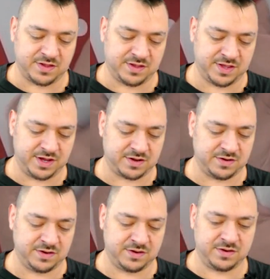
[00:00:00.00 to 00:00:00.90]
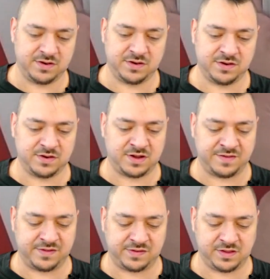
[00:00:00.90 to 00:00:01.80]
Like,
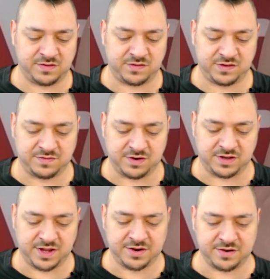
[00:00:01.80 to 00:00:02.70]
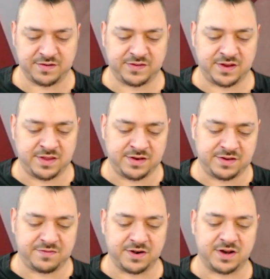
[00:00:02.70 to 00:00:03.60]
obviously there's different letters on the
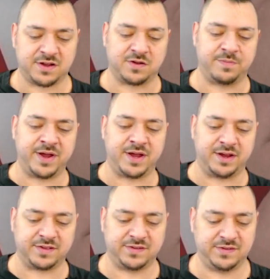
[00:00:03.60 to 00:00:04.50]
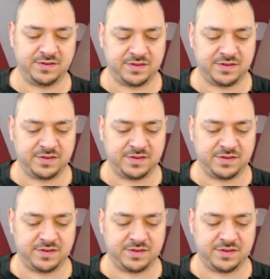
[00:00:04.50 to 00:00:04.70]
different color backs.